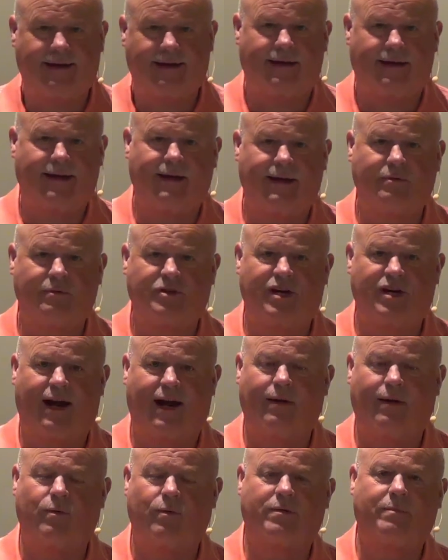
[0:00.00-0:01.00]
and he was
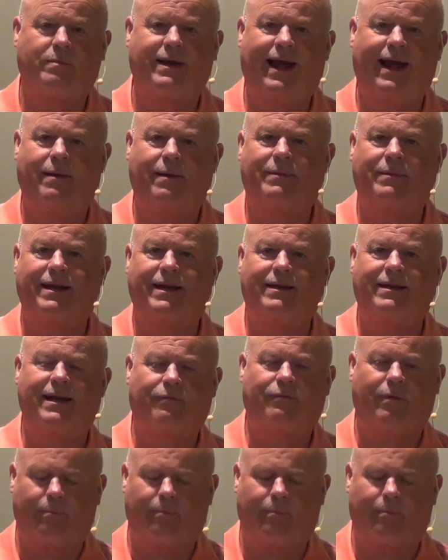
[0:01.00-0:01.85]
sharing with me how many